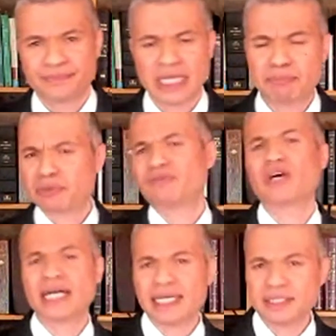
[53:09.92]
He
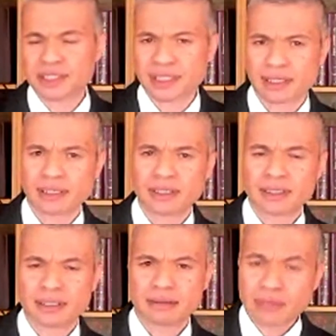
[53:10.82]
provides
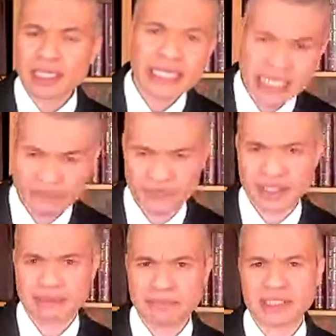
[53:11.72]
relief
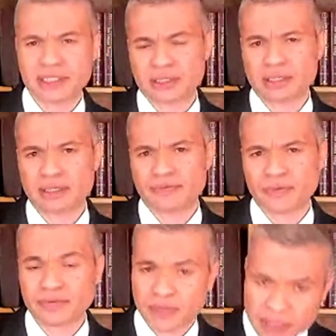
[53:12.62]
in the midst
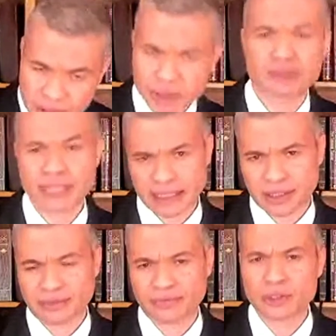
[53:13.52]
of the
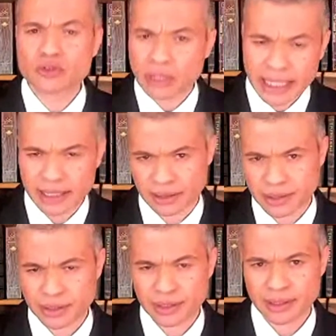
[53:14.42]
distress of the
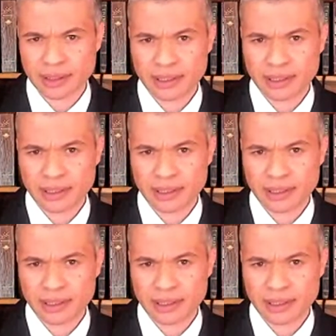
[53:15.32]
trials.